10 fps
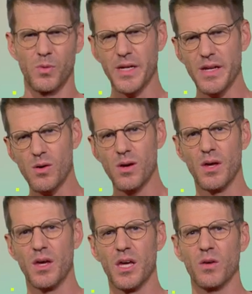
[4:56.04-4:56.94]
Right now,
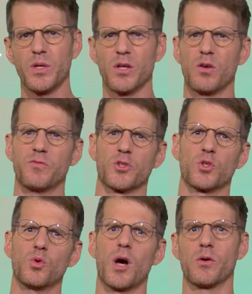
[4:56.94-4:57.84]
we don't know for
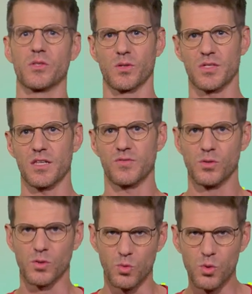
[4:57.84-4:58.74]
sure how successful
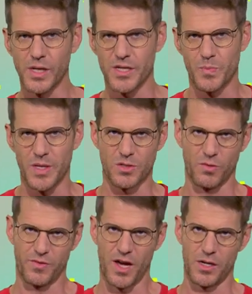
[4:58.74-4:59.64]
Google has been so
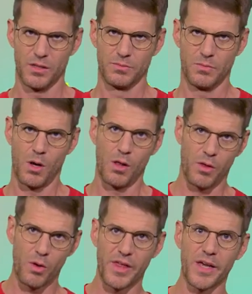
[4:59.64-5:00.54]
far.
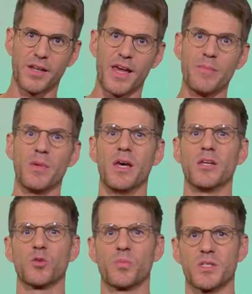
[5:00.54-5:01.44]
although they claim
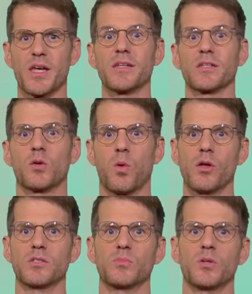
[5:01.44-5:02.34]
to present a quantum